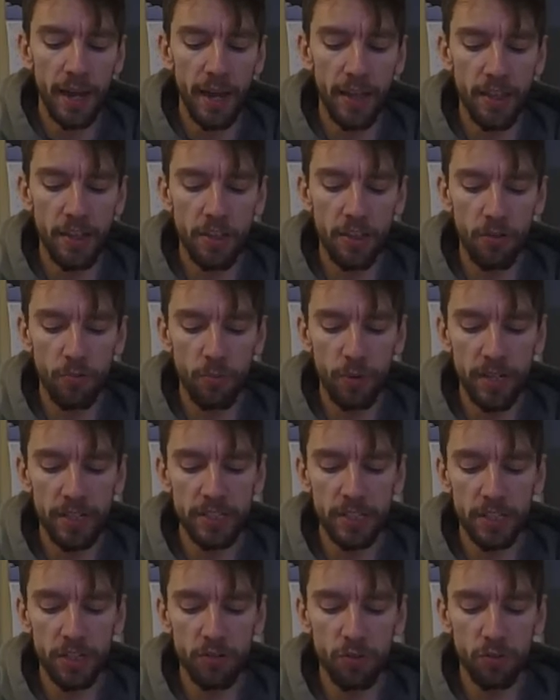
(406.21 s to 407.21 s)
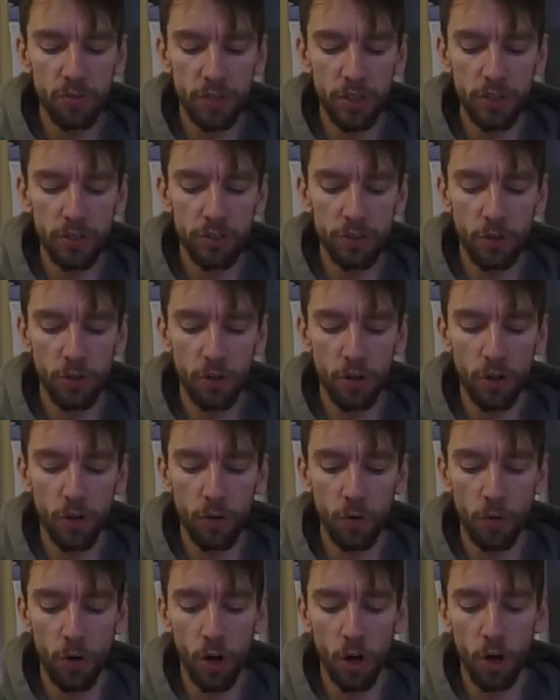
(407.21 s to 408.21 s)
And then the reason you don't
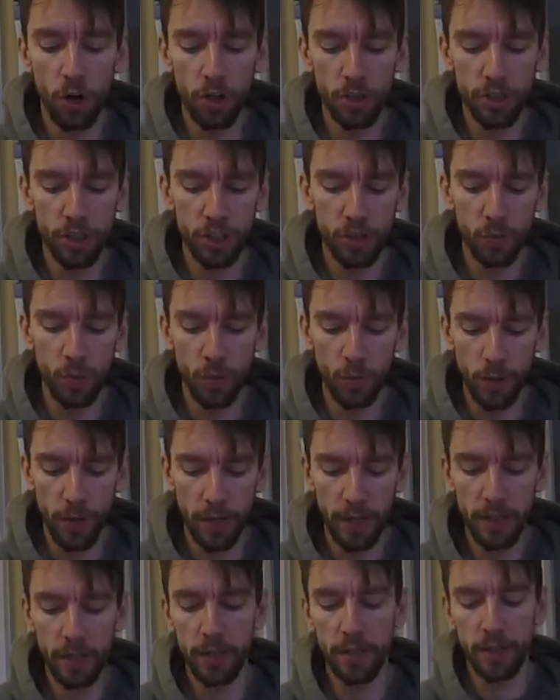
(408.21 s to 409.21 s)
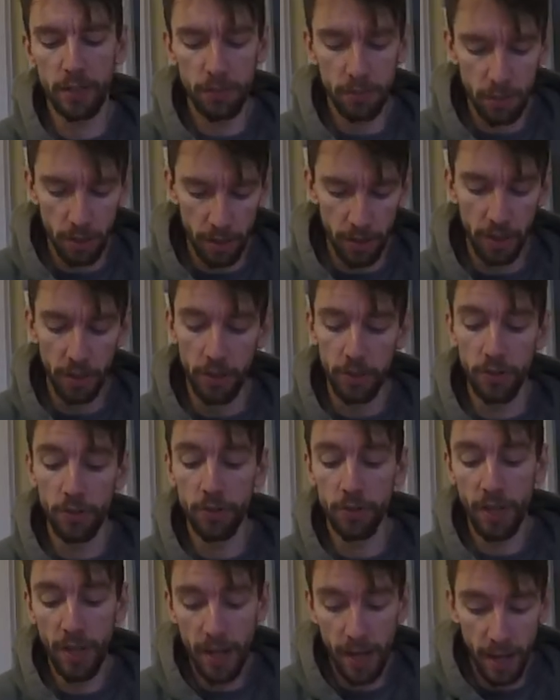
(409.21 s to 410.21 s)
go all just one way, like I could do
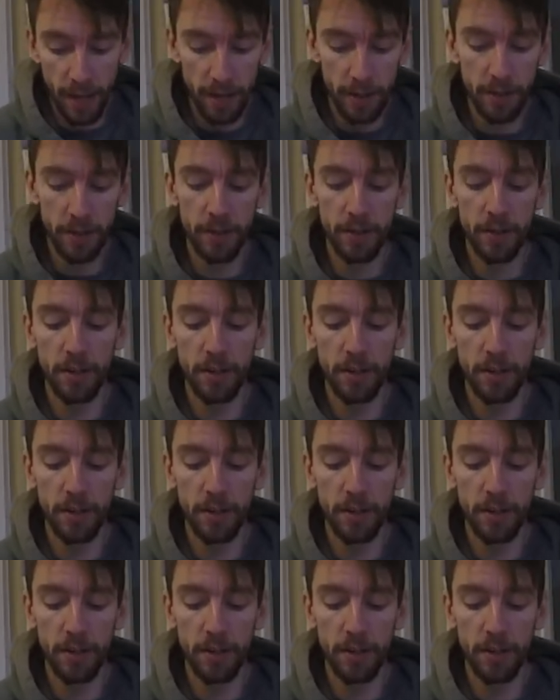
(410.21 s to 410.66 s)
that,